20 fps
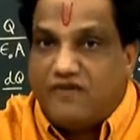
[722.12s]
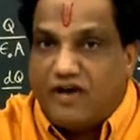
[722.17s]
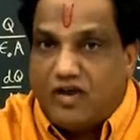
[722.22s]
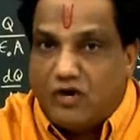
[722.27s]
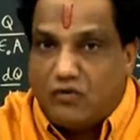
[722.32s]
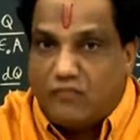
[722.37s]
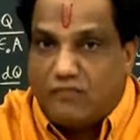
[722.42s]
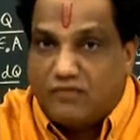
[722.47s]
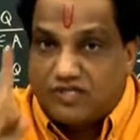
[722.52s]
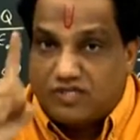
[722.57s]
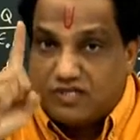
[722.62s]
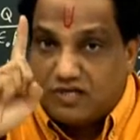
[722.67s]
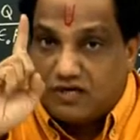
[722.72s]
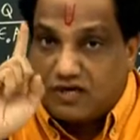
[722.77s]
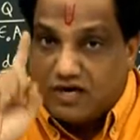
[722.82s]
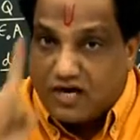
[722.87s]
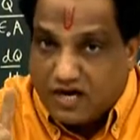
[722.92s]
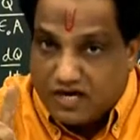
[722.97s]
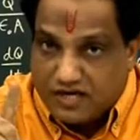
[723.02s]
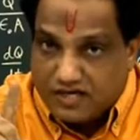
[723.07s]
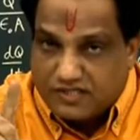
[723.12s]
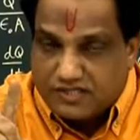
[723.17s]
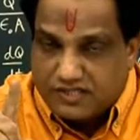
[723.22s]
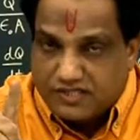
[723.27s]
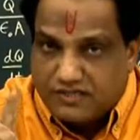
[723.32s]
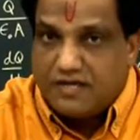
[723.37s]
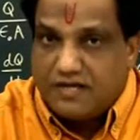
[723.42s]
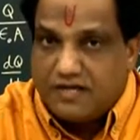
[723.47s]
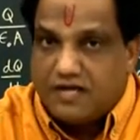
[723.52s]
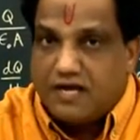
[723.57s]
fellow, Mr.
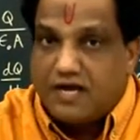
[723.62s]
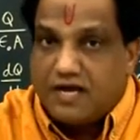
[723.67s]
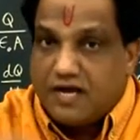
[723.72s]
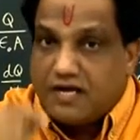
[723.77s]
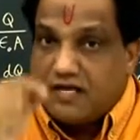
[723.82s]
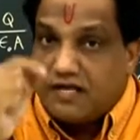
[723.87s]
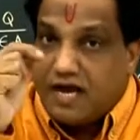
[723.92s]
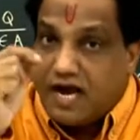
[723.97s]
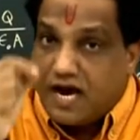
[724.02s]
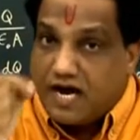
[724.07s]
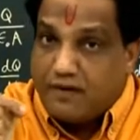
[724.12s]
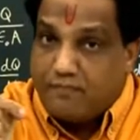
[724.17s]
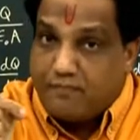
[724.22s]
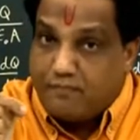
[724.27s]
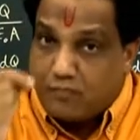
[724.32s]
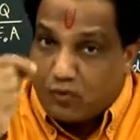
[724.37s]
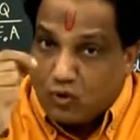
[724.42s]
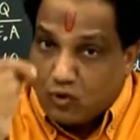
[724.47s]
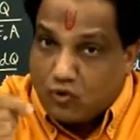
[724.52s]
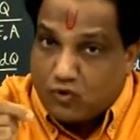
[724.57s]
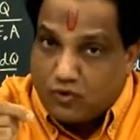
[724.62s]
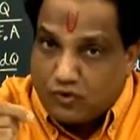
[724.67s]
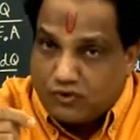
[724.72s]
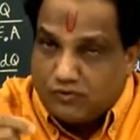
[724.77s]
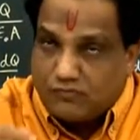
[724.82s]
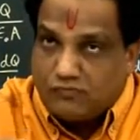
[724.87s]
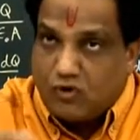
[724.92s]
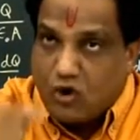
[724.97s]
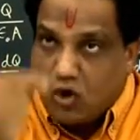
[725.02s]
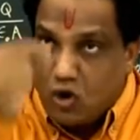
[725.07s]
Hertz, had
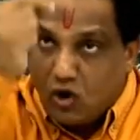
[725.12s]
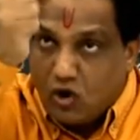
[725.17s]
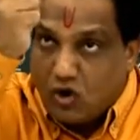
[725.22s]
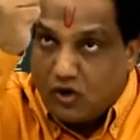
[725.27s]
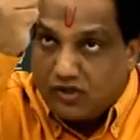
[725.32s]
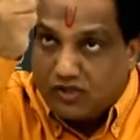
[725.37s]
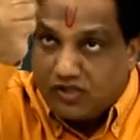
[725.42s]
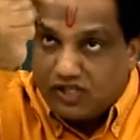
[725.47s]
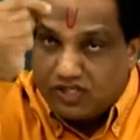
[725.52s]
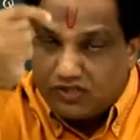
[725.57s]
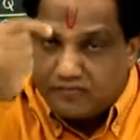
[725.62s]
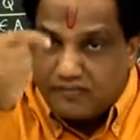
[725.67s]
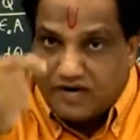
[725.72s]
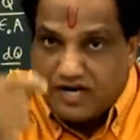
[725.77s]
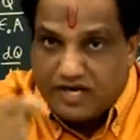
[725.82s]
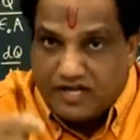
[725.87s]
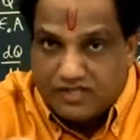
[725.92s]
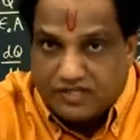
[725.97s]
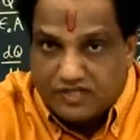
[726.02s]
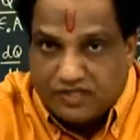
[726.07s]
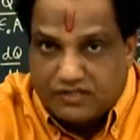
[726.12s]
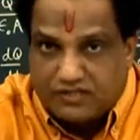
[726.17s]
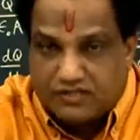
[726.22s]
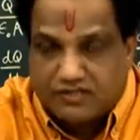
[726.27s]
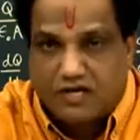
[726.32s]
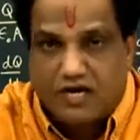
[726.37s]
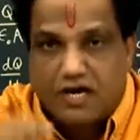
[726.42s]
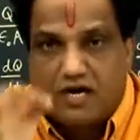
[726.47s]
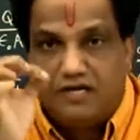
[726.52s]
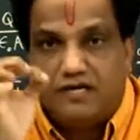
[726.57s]
proved all these
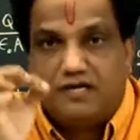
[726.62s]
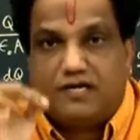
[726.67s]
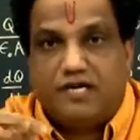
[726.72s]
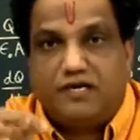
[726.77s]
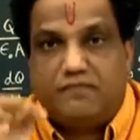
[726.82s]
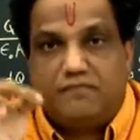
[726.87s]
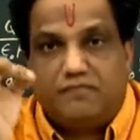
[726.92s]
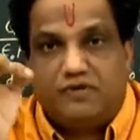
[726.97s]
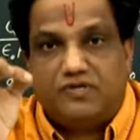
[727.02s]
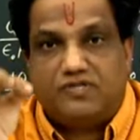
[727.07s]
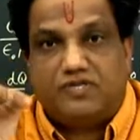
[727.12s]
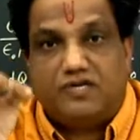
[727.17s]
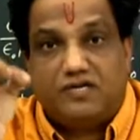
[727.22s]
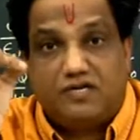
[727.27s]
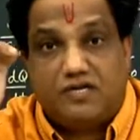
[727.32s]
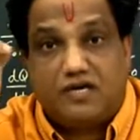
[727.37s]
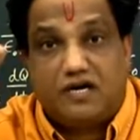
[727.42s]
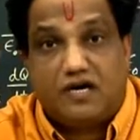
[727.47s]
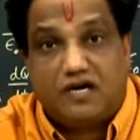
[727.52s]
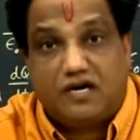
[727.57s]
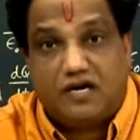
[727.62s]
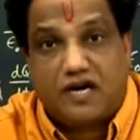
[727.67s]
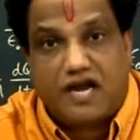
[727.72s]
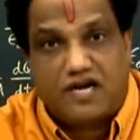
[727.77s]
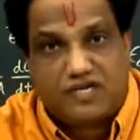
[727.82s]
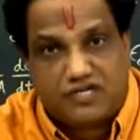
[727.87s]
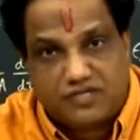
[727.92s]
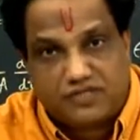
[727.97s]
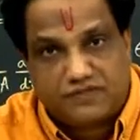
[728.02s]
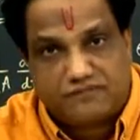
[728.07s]
predictions 100%
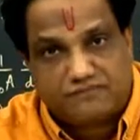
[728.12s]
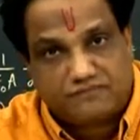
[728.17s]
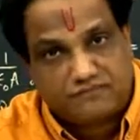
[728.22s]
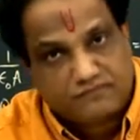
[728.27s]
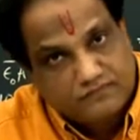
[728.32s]
correct.